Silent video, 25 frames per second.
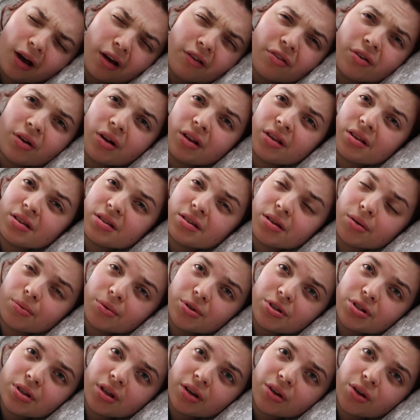I feel like there's so
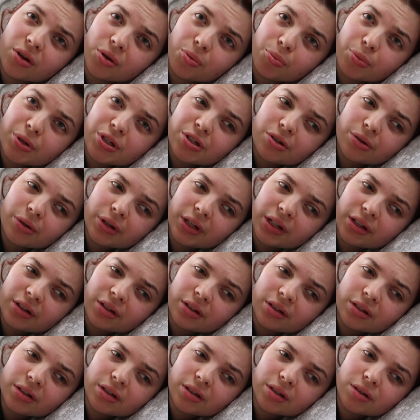much that I could be
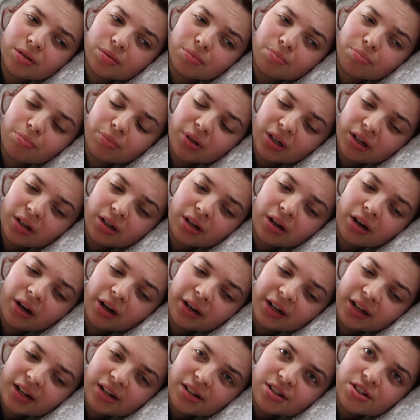doing, but
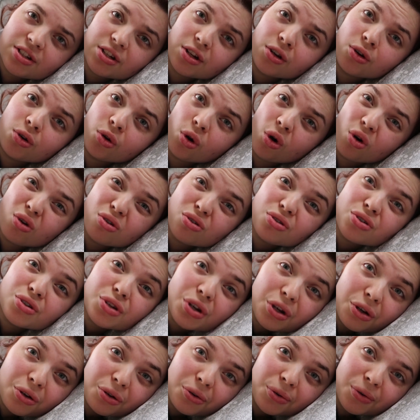I need to not
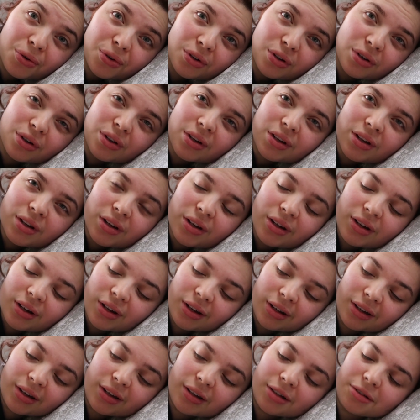do.
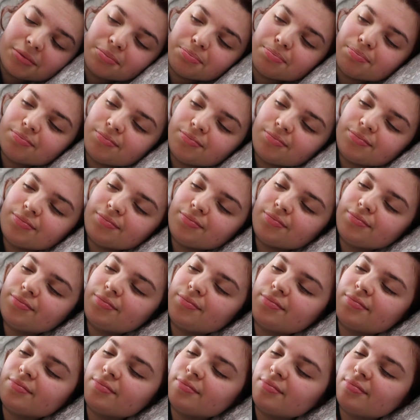
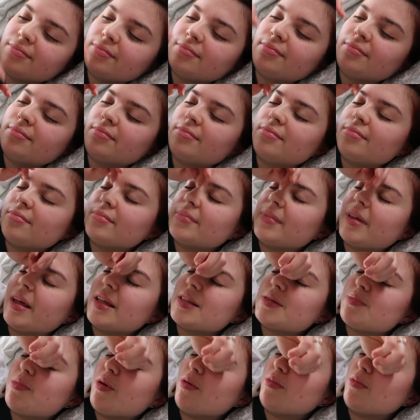That's